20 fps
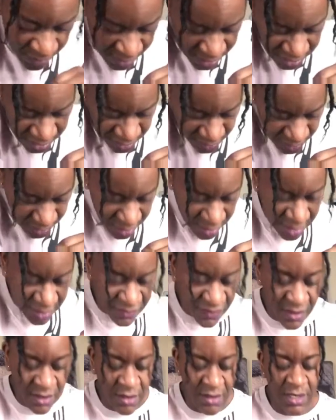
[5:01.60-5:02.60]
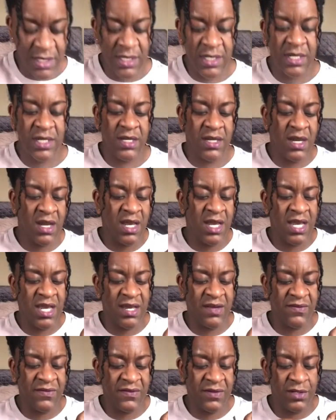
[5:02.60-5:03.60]
me see what else have I got in here. I
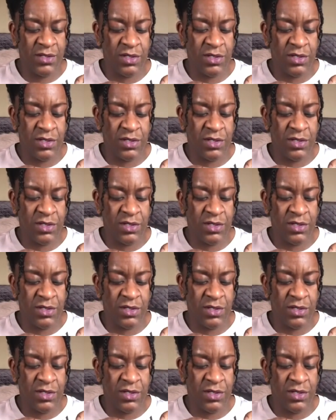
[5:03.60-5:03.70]
have a